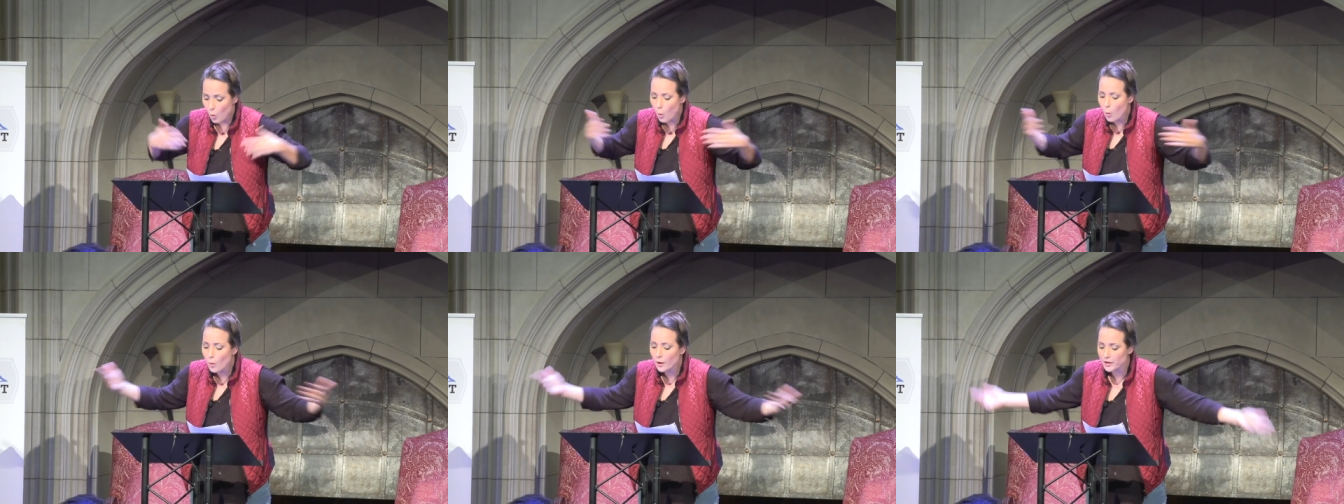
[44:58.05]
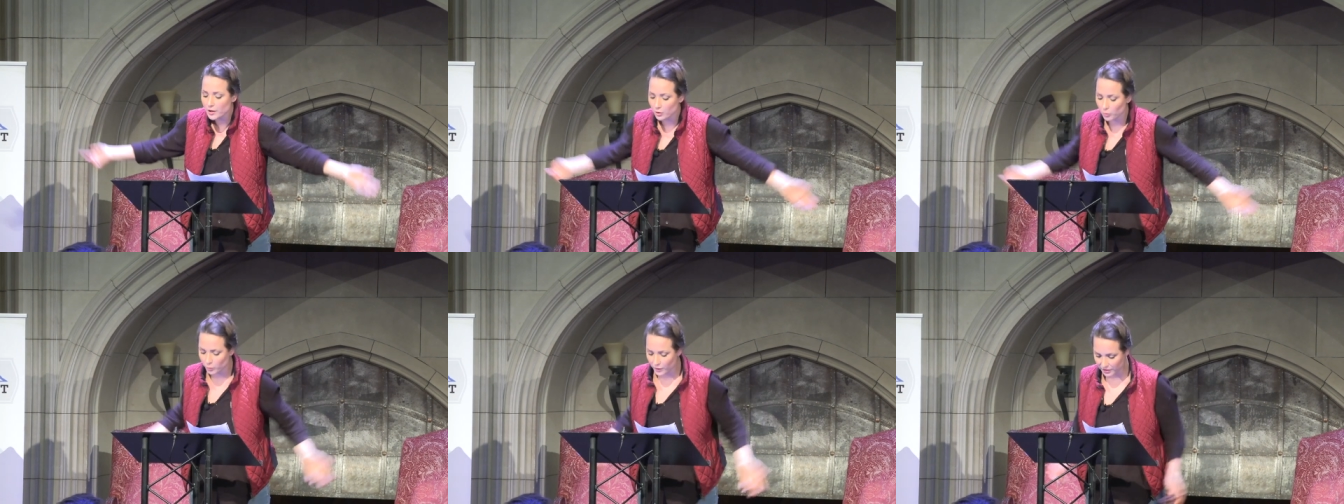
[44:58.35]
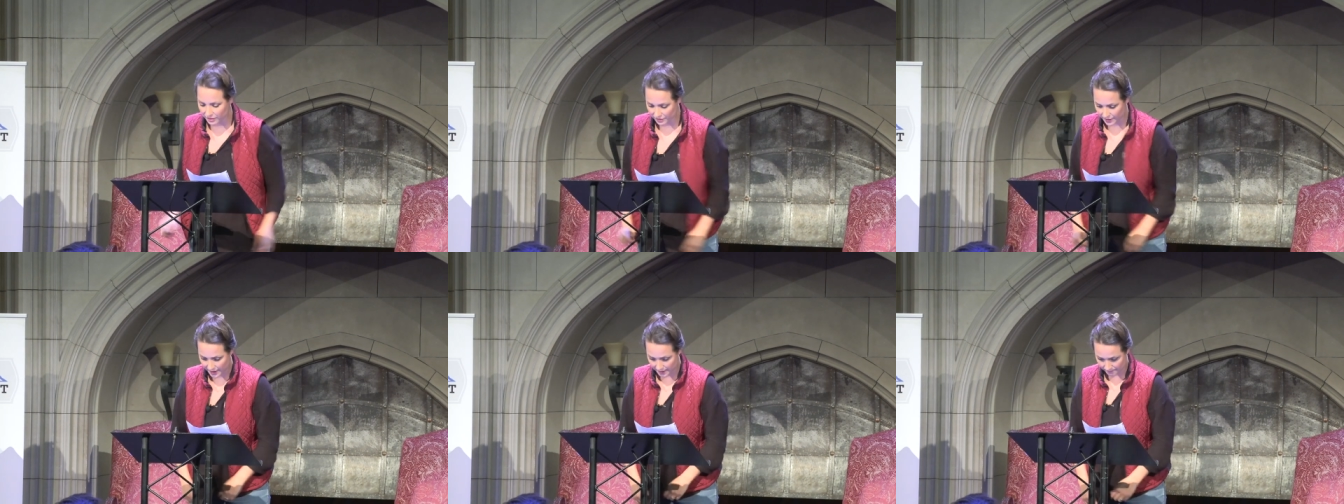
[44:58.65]
oil
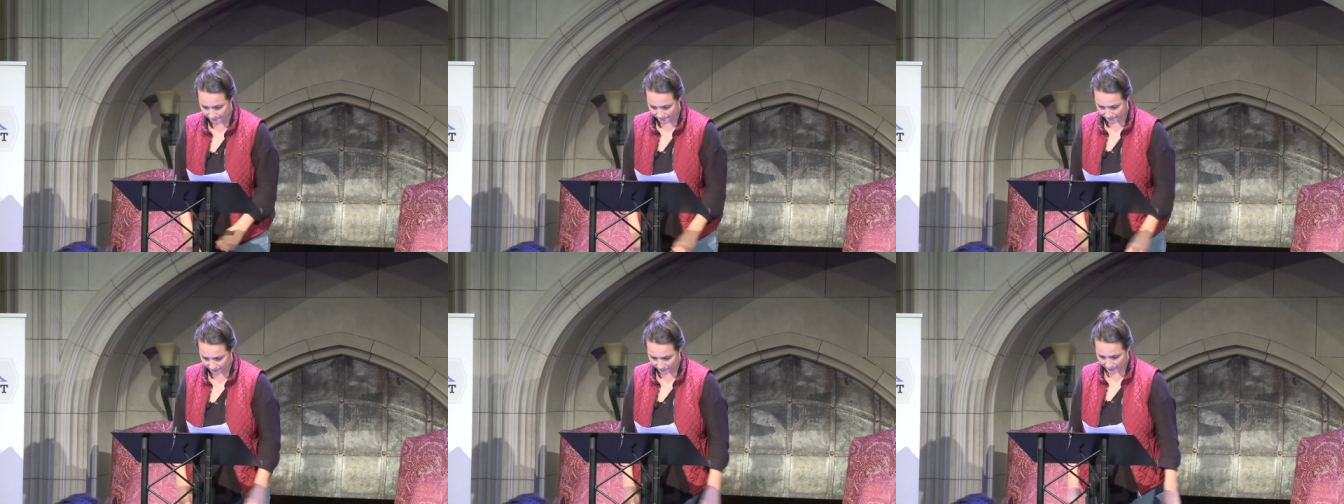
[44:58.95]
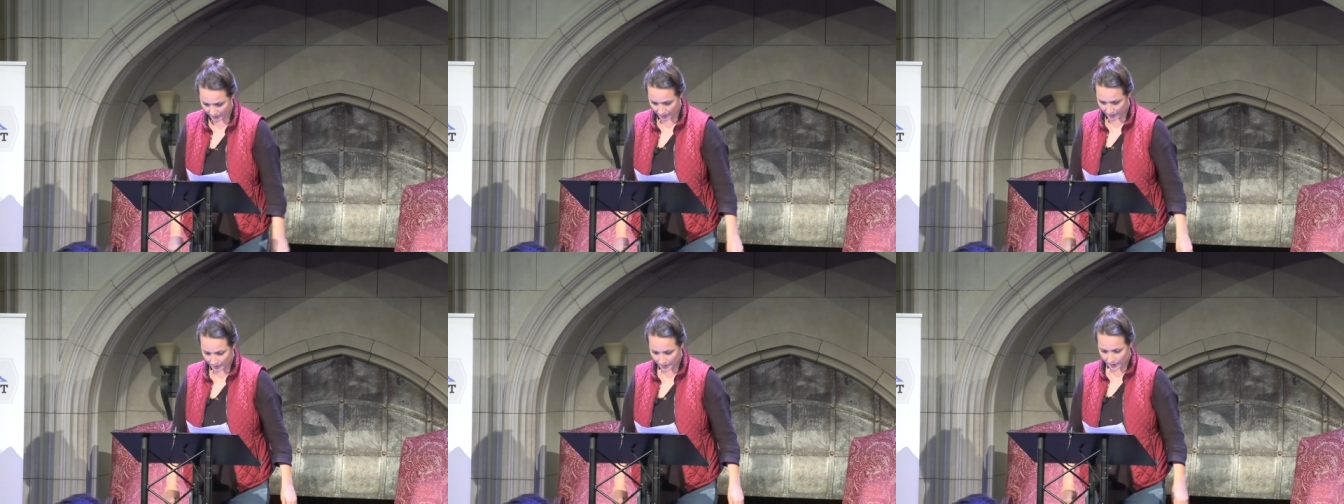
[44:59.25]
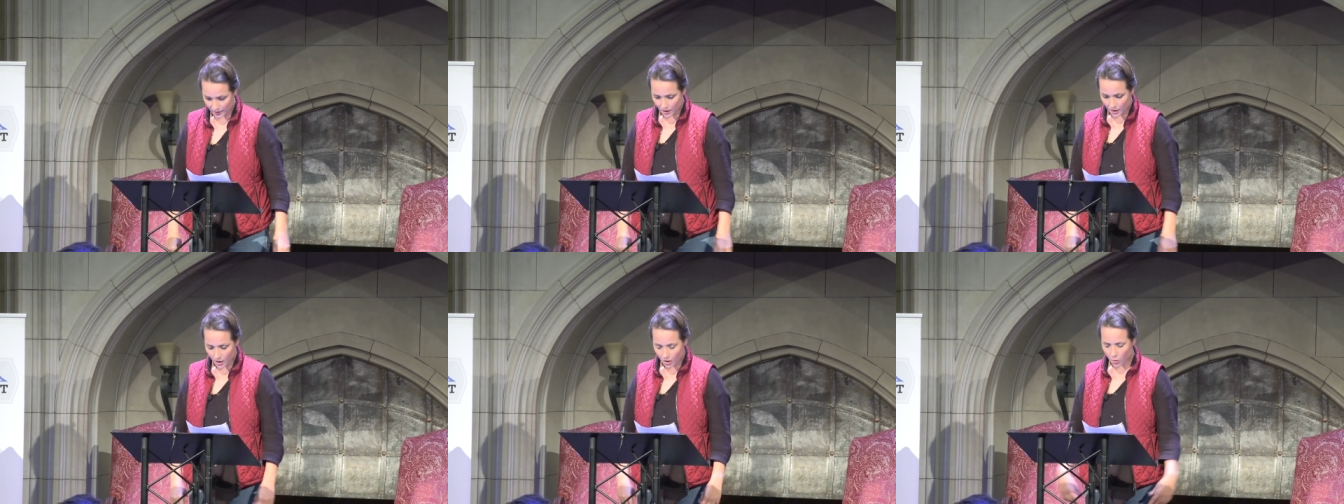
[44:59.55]
with them.
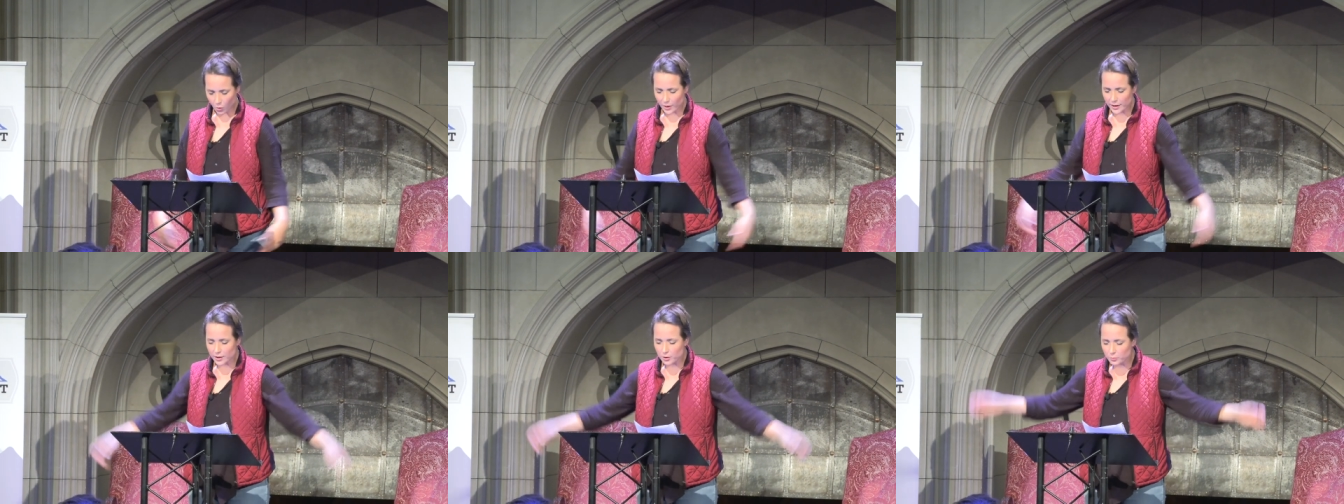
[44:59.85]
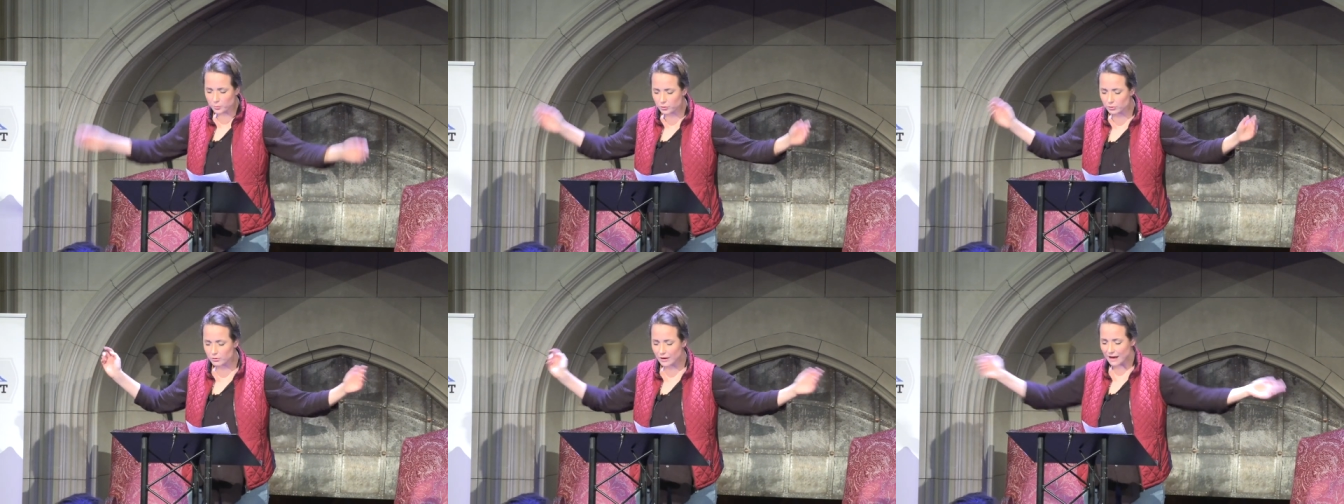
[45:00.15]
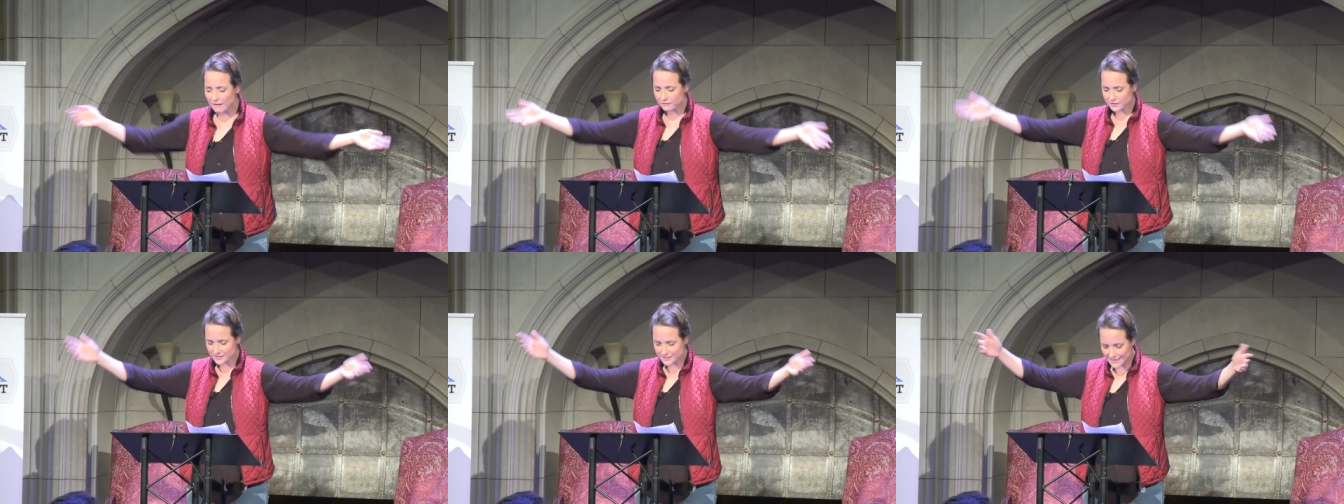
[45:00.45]
Oil
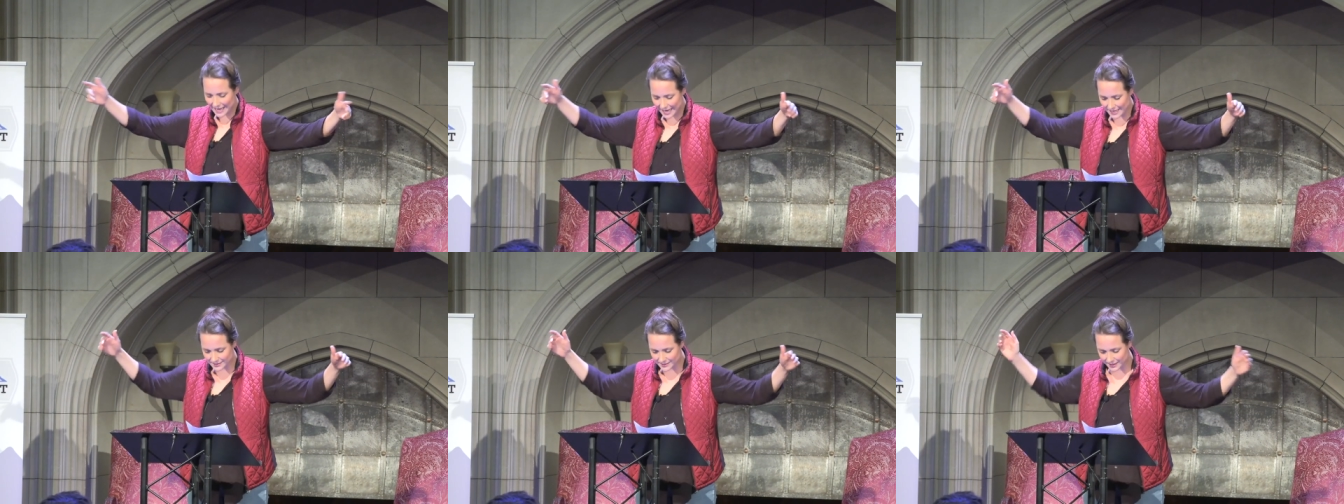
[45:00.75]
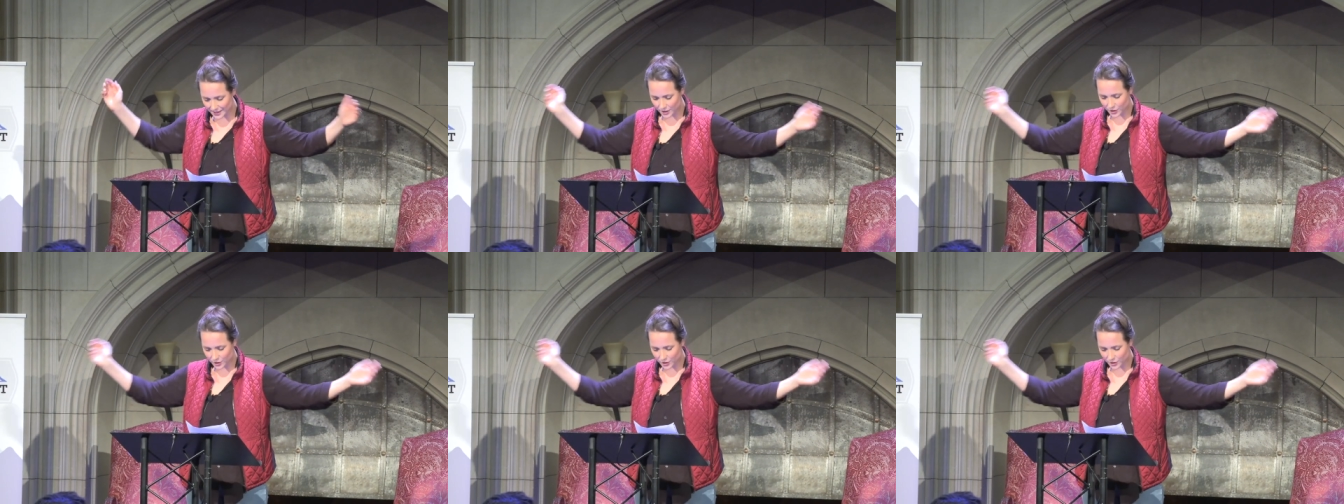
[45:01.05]
prophesies the